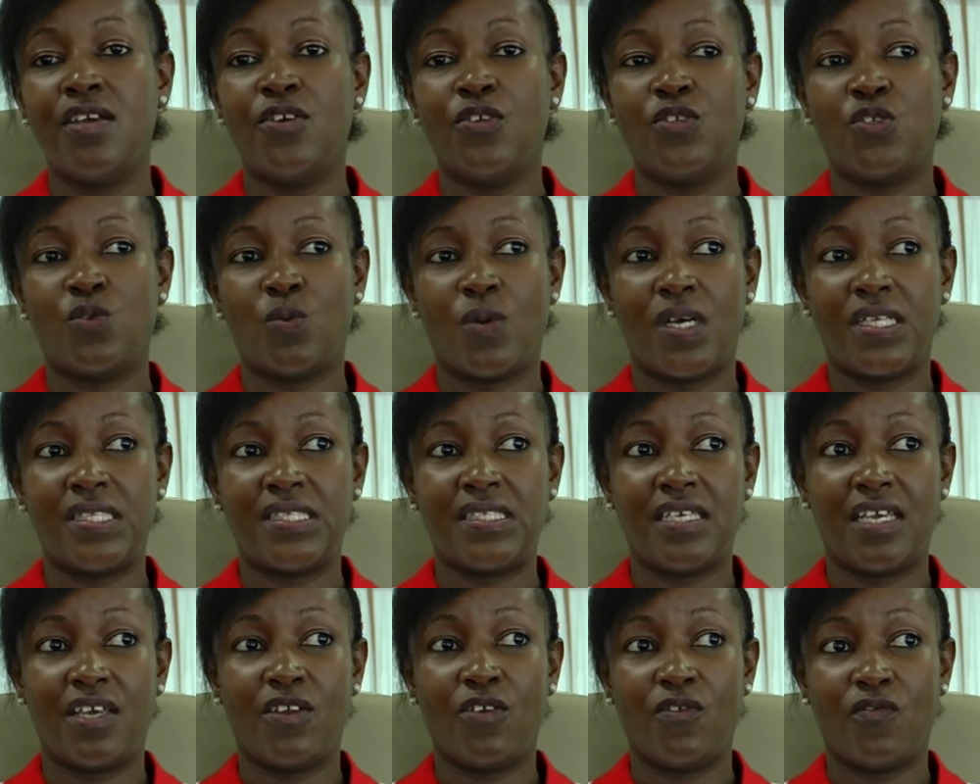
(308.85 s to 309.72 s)
Towards
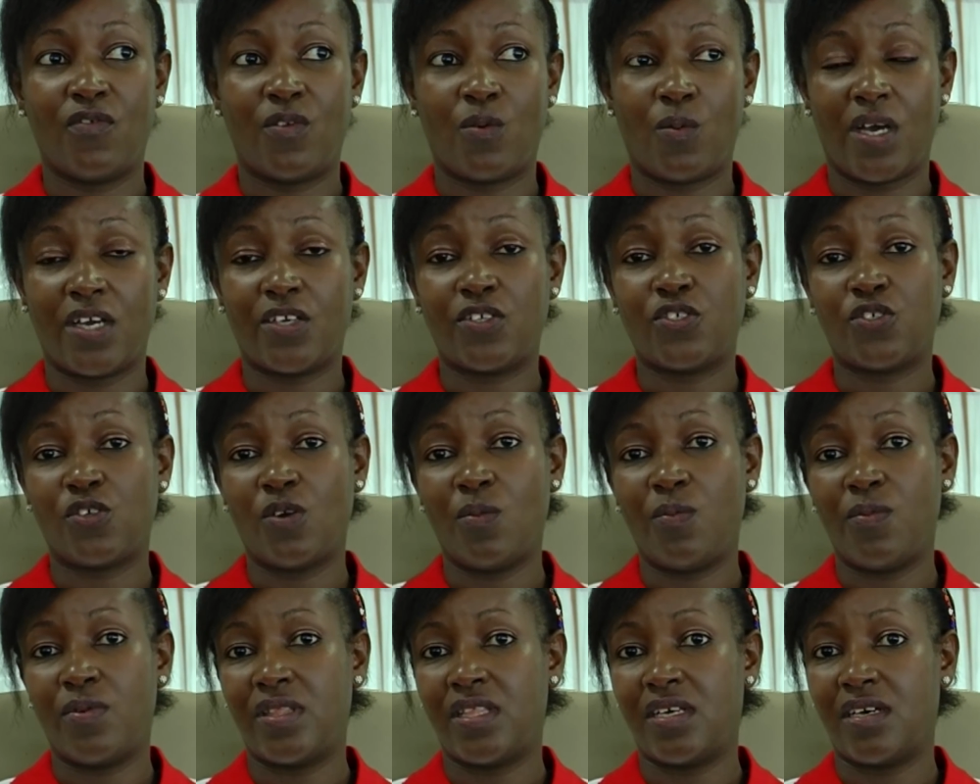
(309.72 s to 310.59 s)
the end of the workshop,
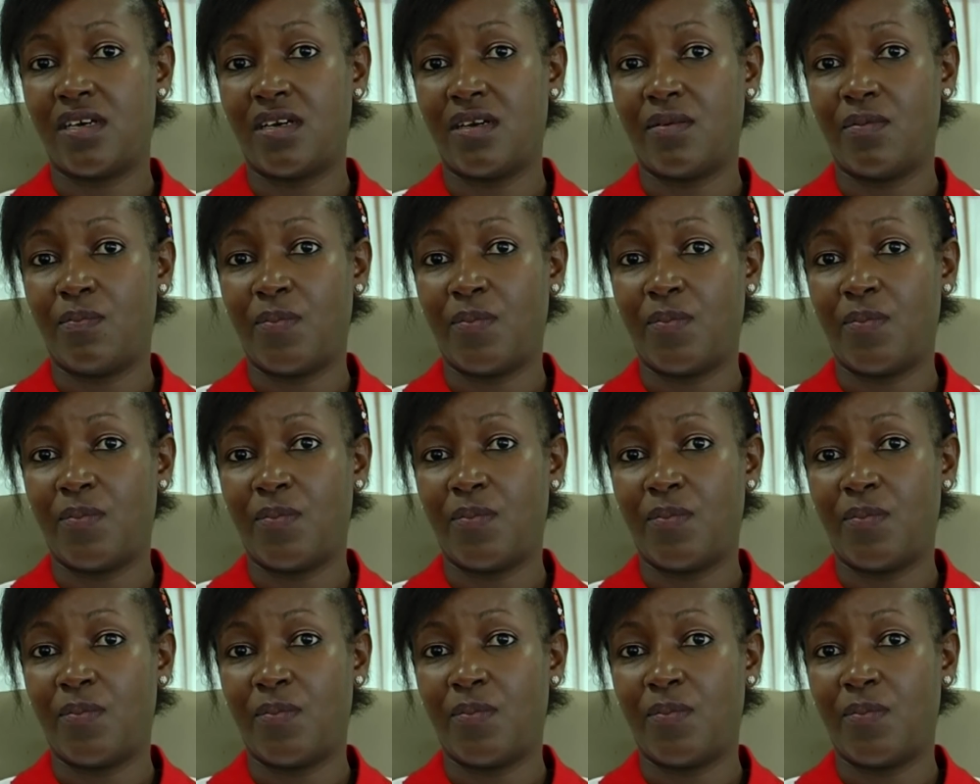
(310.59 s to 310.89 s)
the